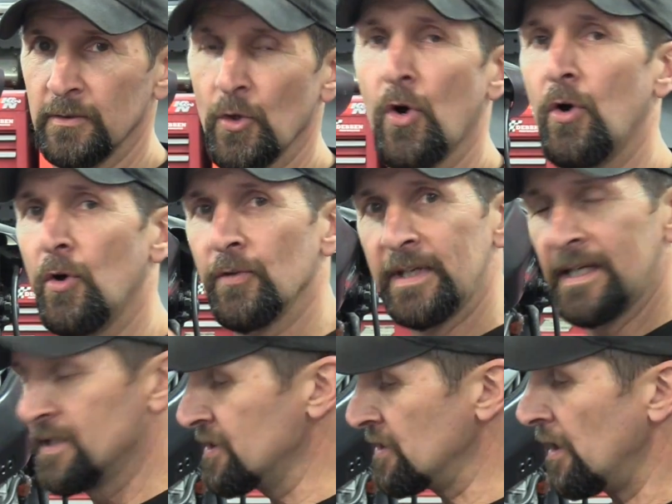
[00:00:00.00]
not on the
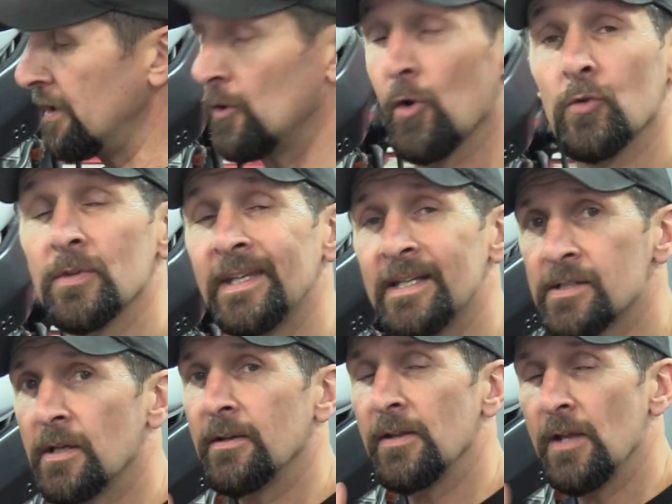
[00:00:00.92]
inside or on the
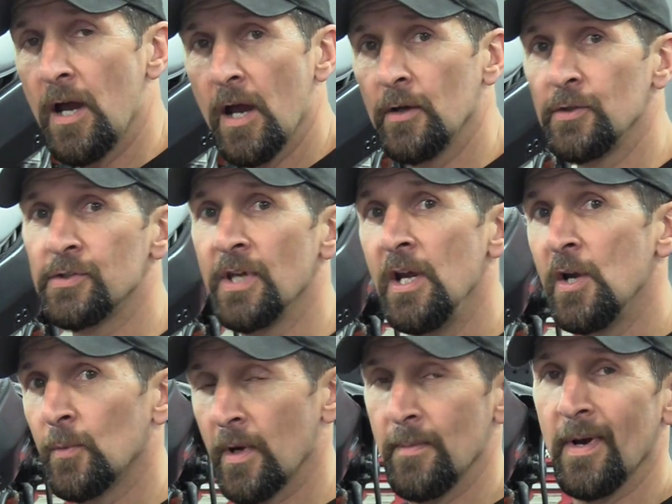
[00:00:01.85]
inside of the hose
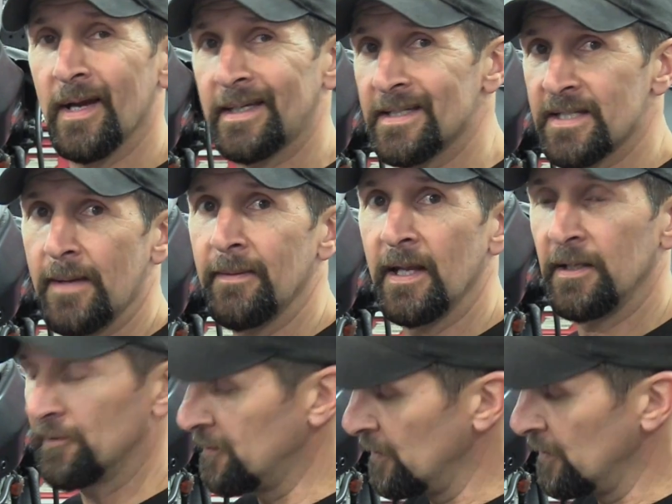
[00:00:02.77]
where it might contaminate the